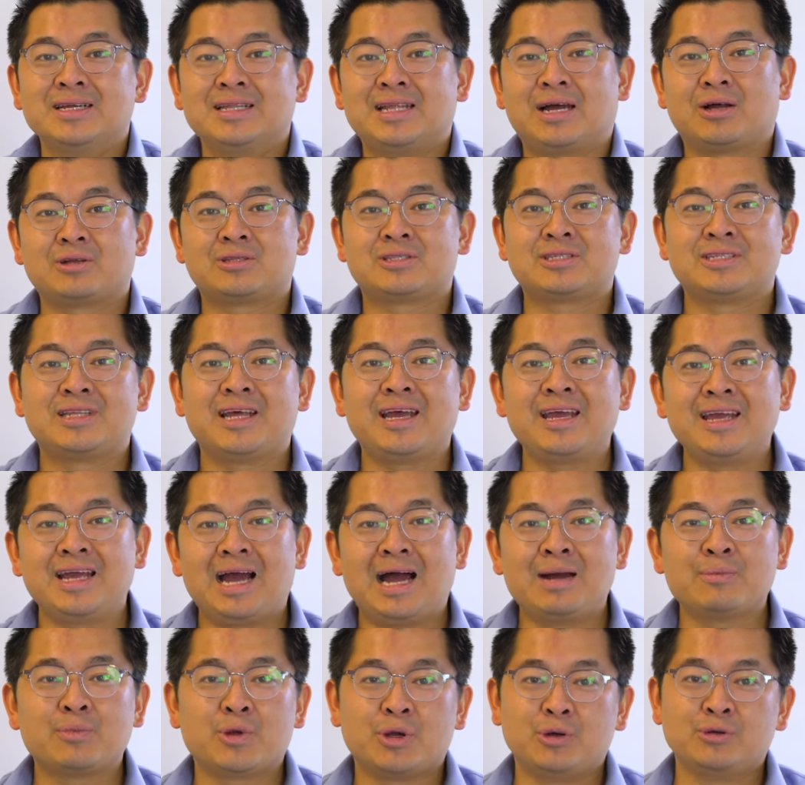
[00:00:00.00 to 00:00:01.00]
Now today
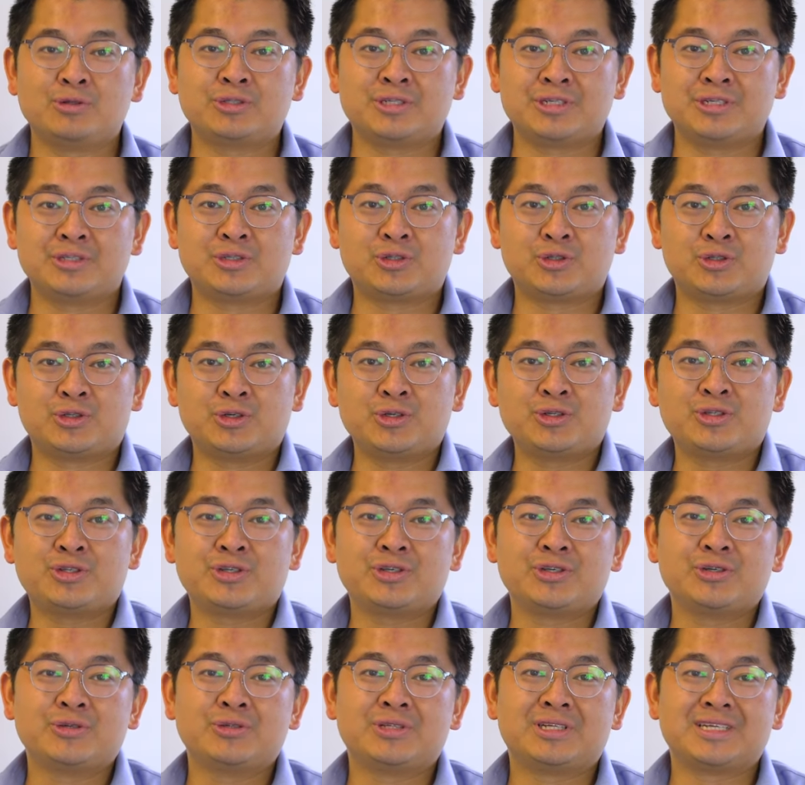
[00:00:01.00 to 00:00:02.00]
I'm going to introduce
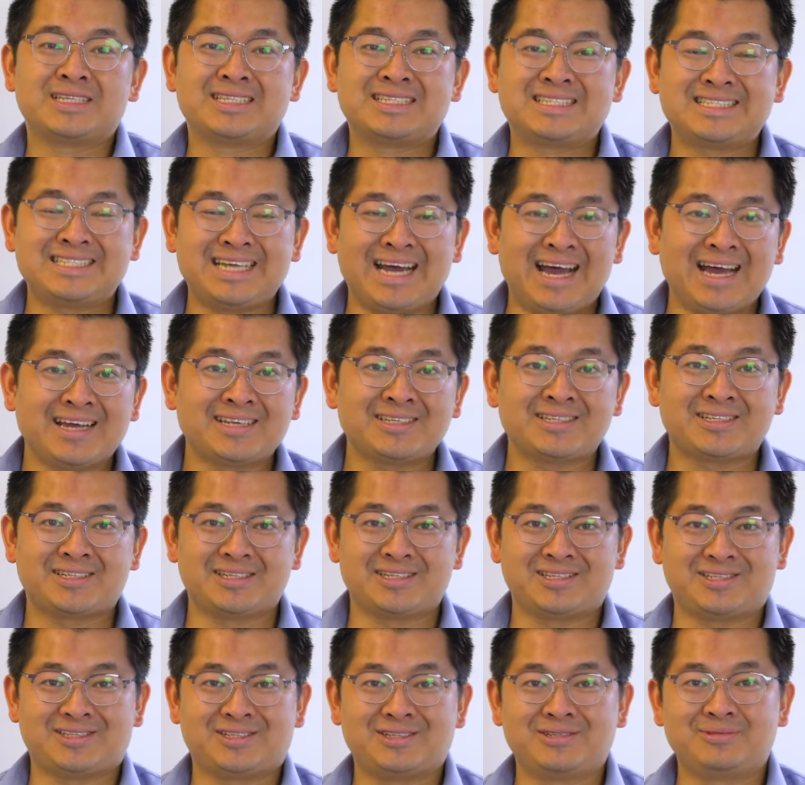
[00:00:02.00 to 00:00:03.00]
to you the tax
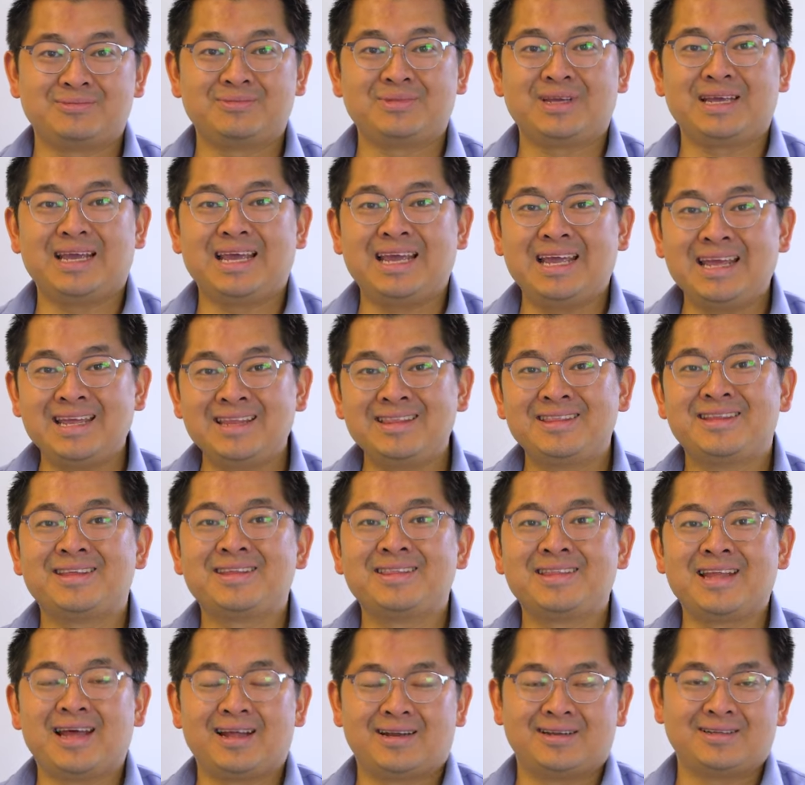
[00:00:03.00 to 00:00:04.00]
system in the
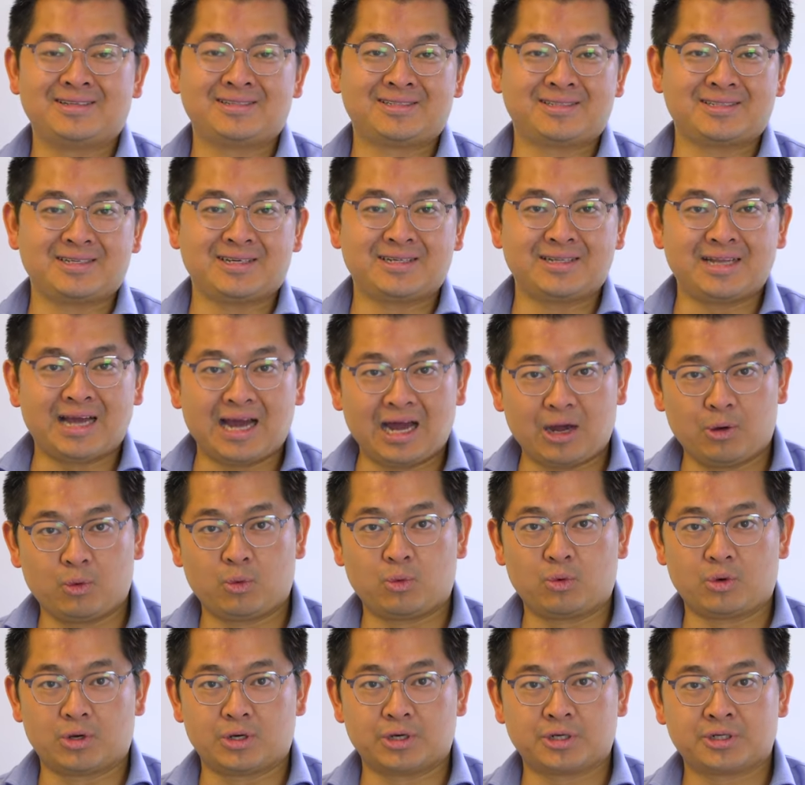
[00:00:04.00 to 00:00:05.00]
Netherlands and how
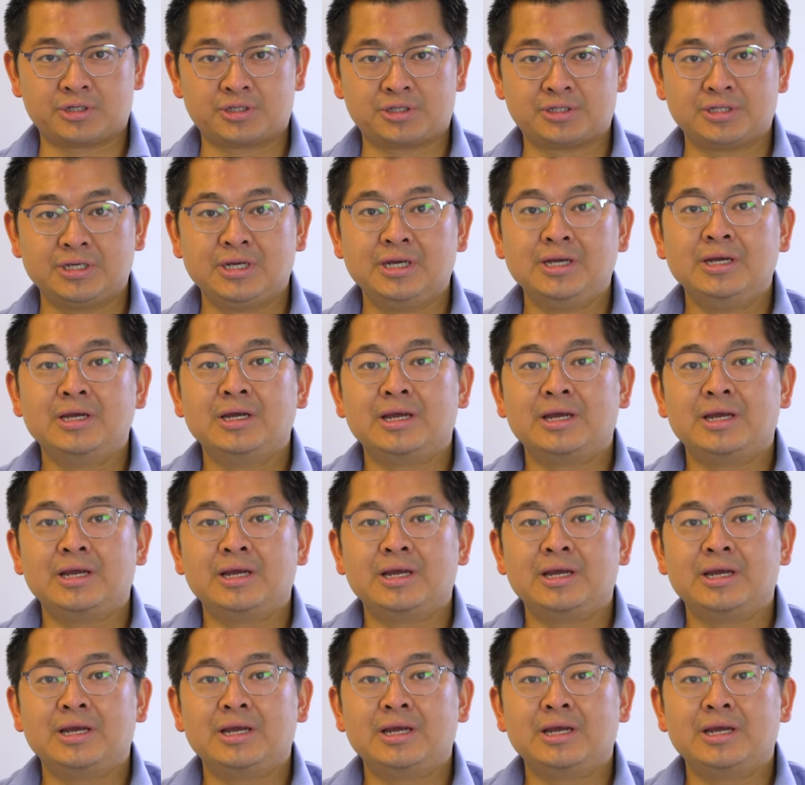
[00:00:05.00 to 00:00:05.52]
it works.